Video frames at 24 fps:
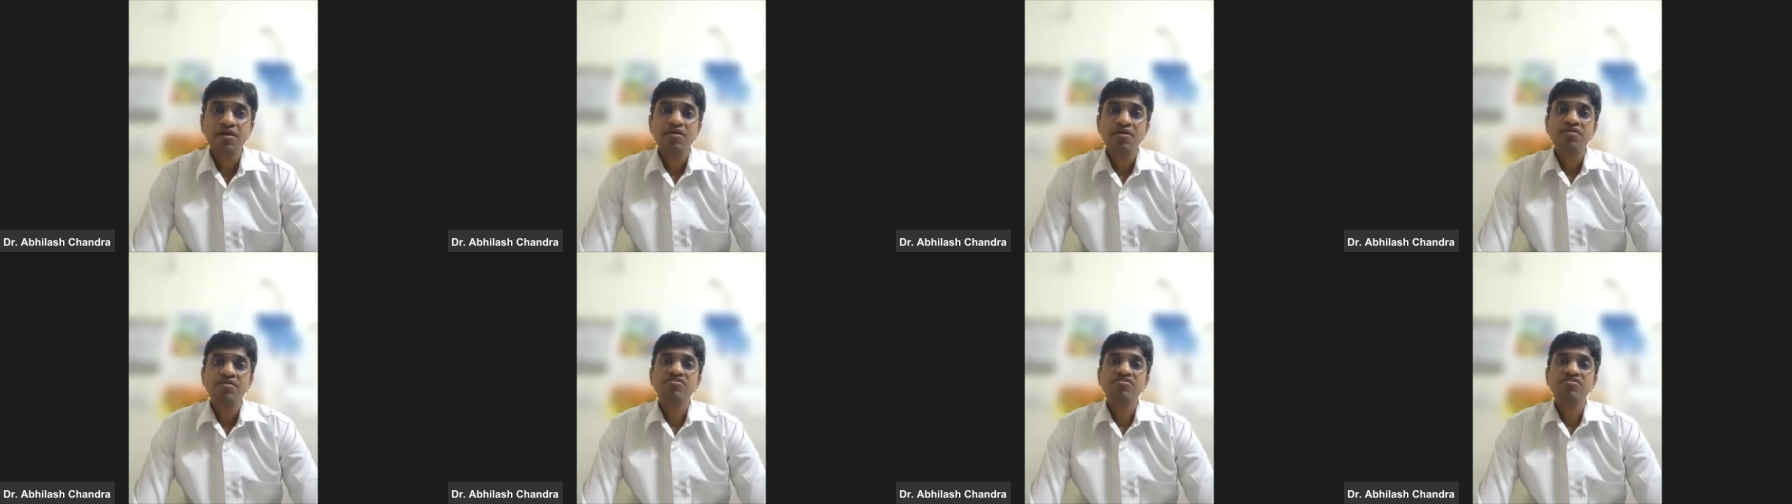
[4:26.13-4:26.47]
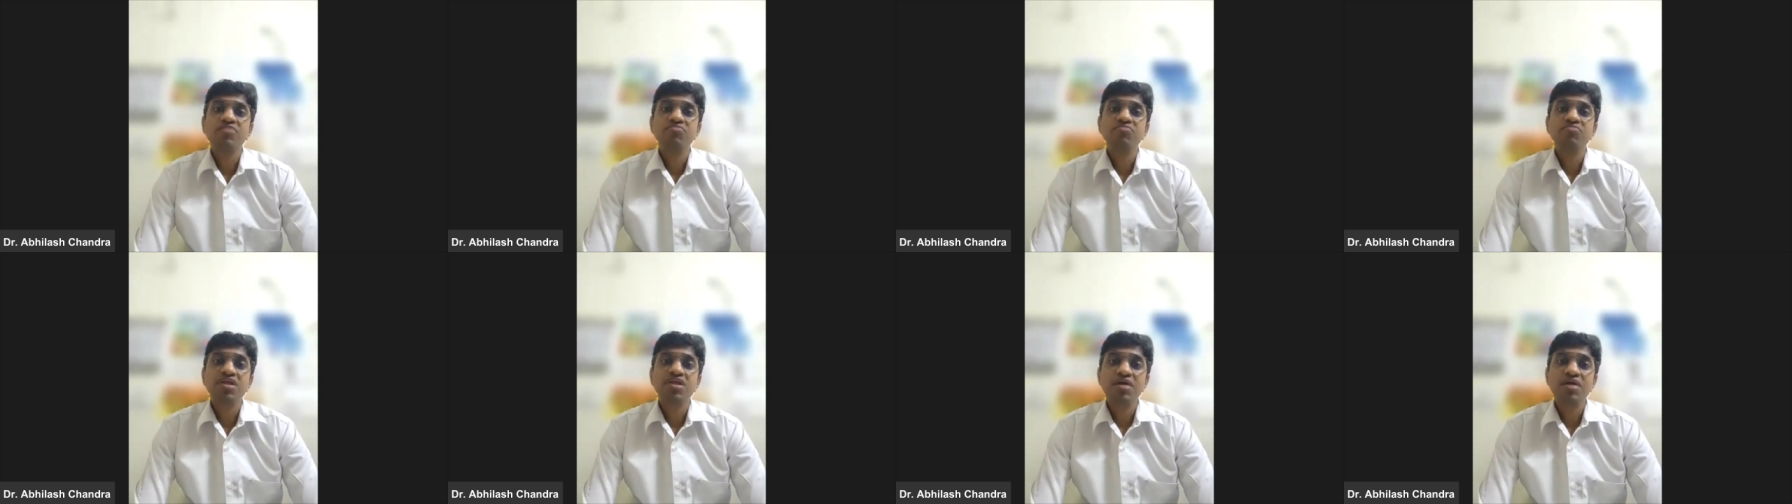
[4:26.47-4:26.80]

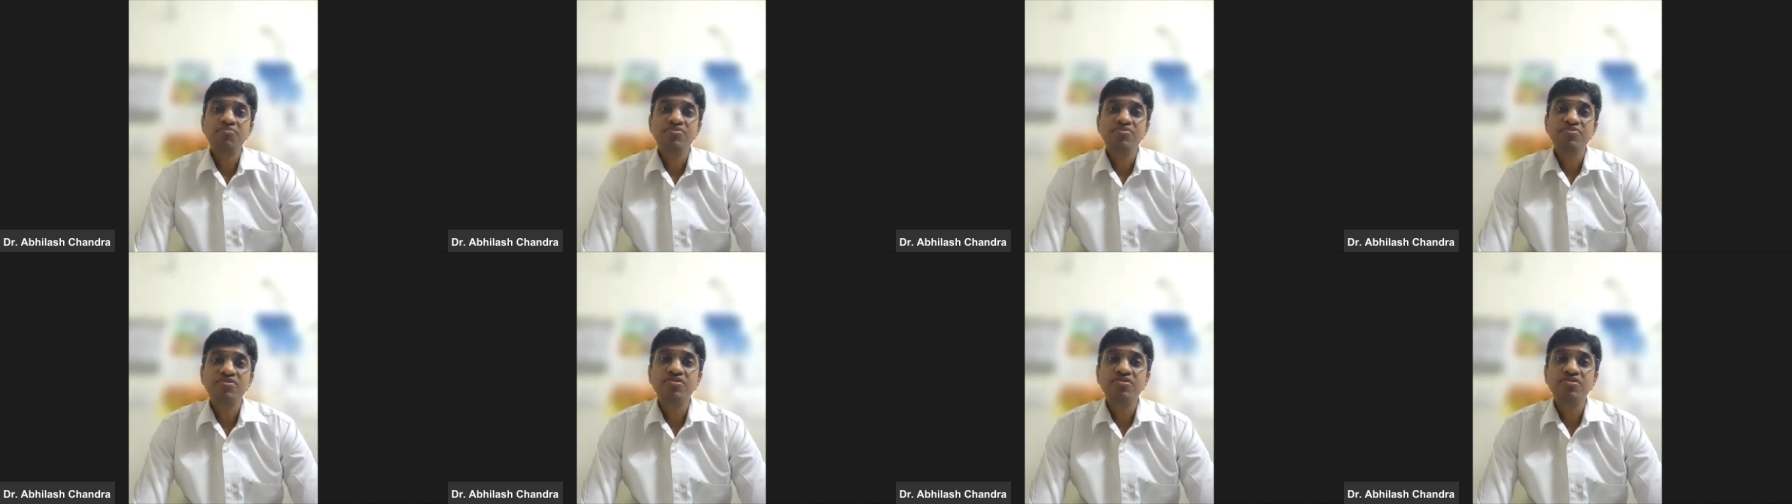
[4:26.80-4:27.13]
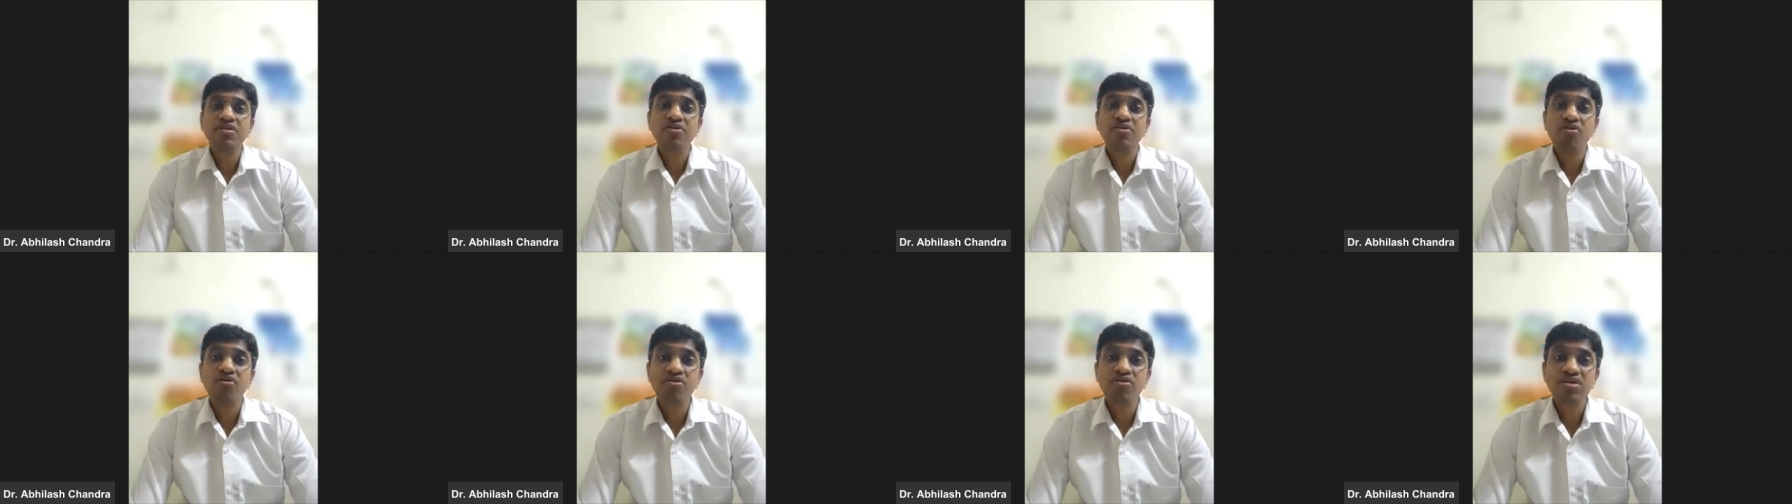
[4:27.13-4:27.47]
Sometimes
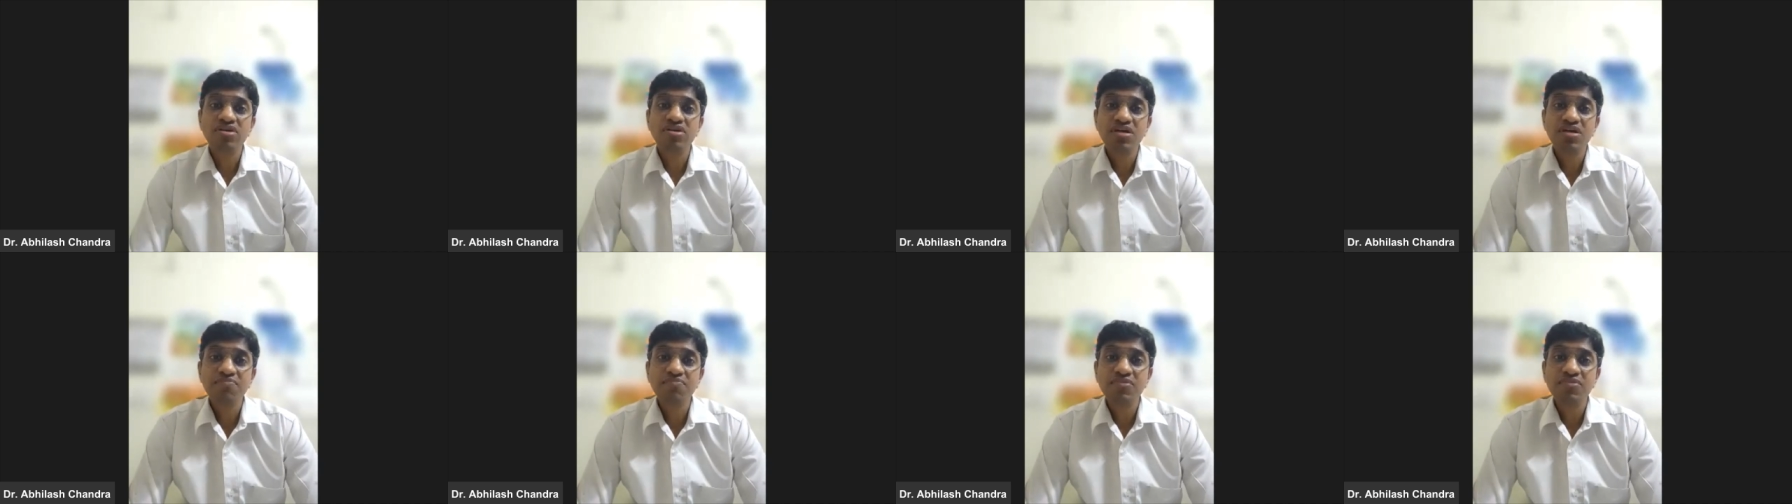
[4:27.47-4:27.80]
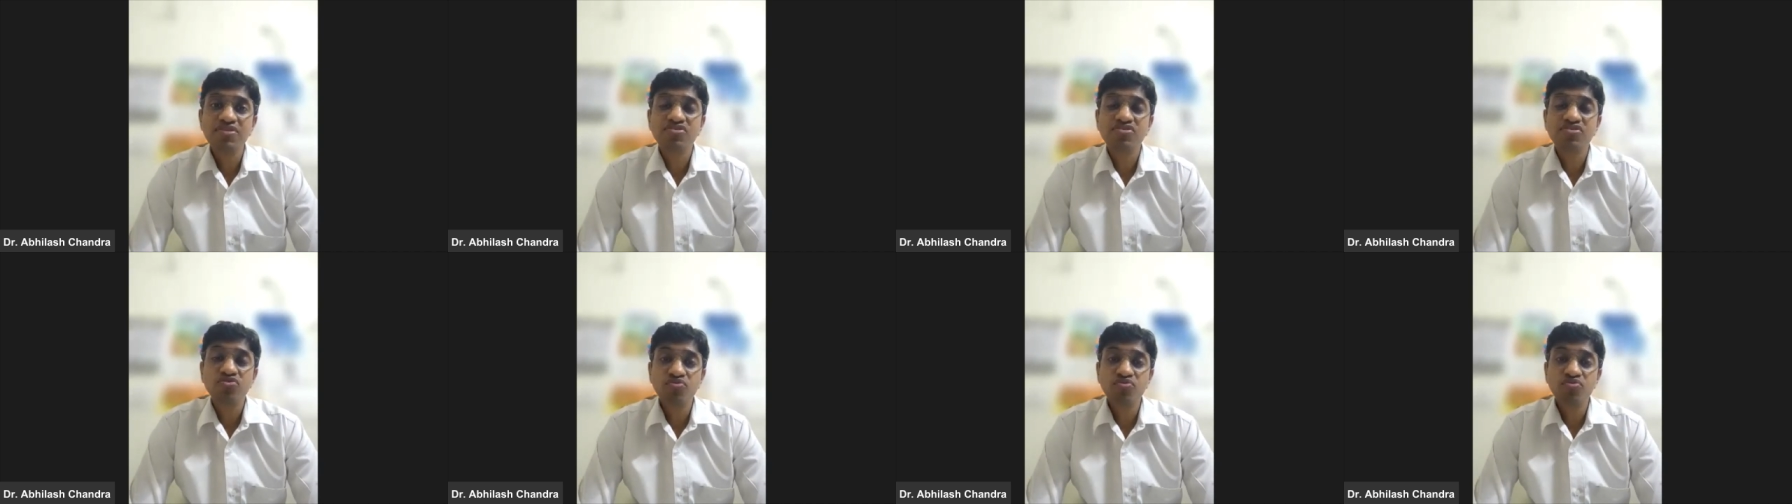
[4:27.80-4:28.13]
long-term
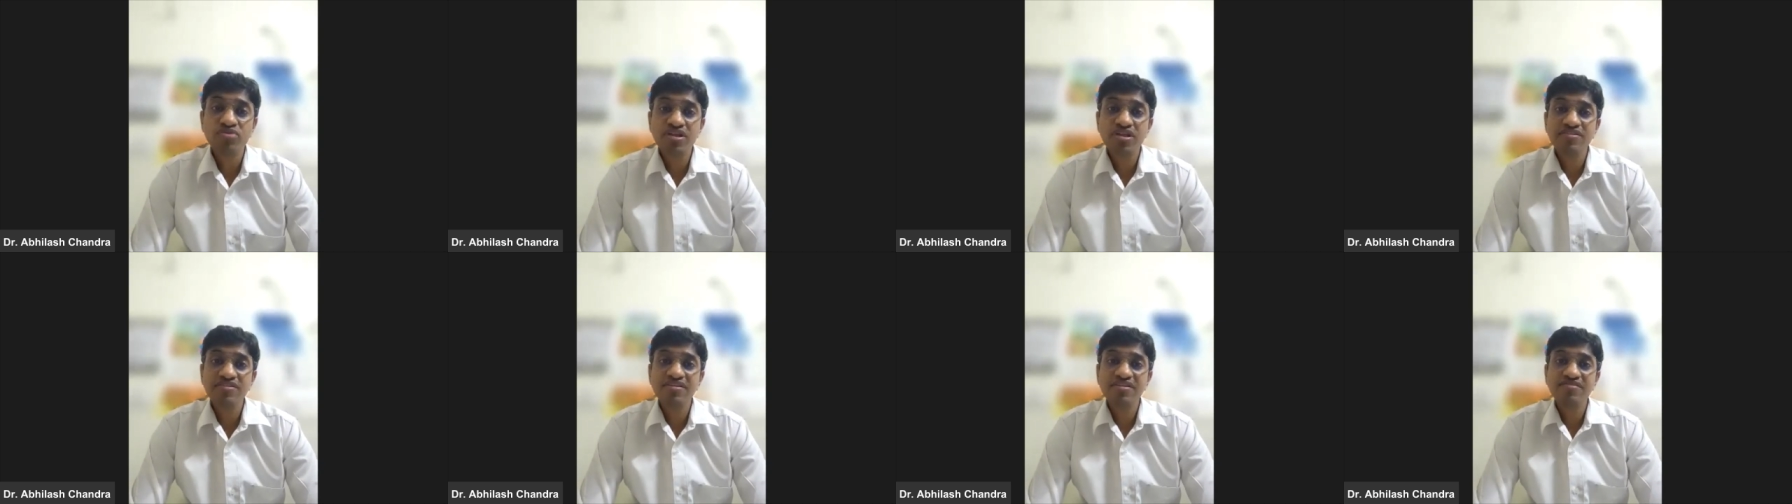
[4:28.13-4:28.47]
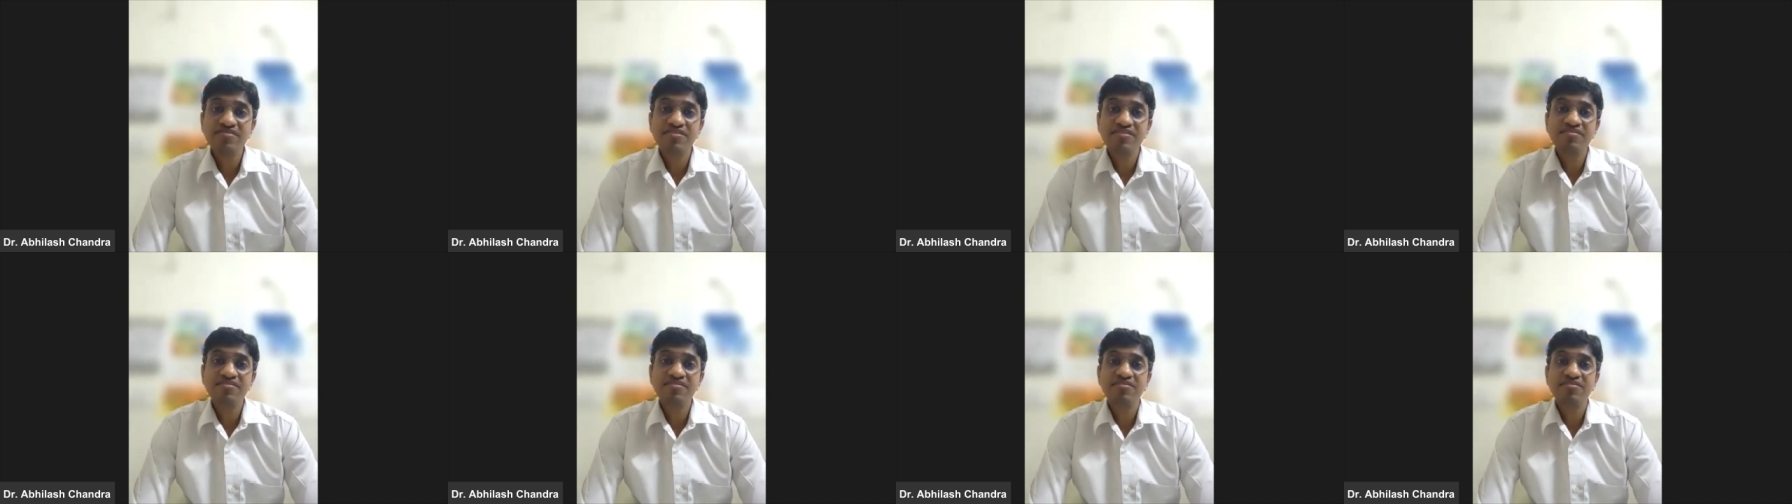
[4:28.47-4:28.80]
stone
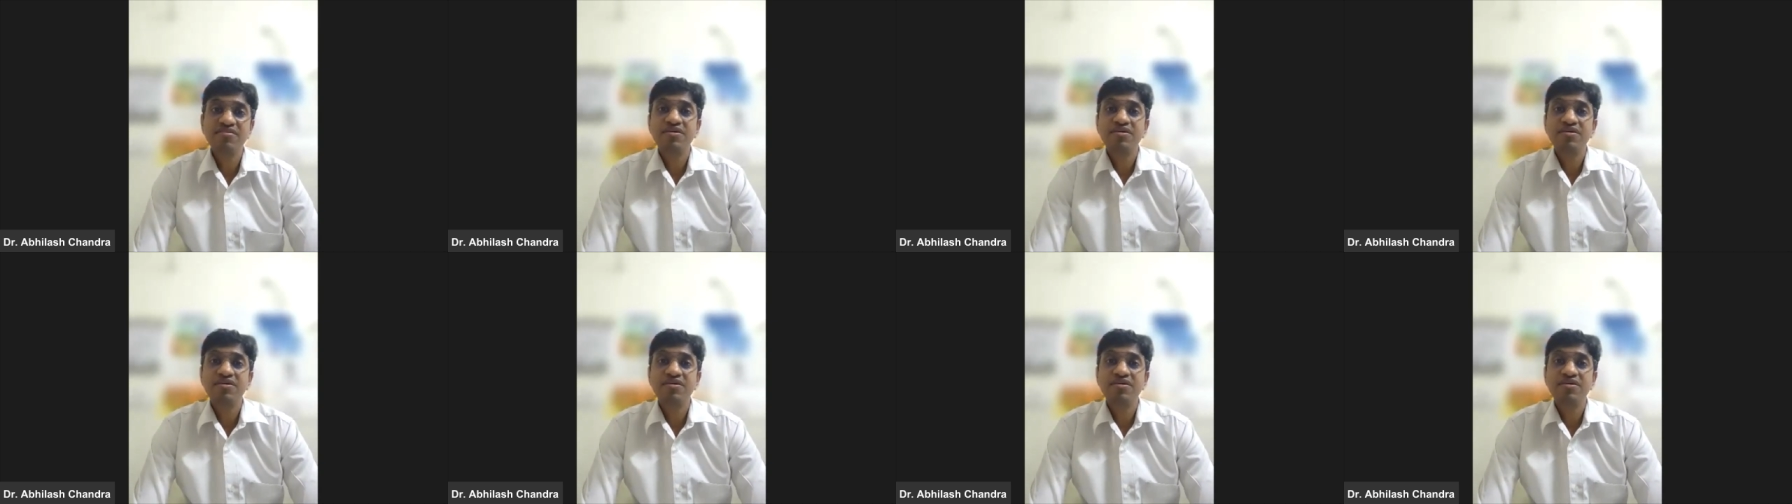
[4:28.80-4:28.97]
diseases,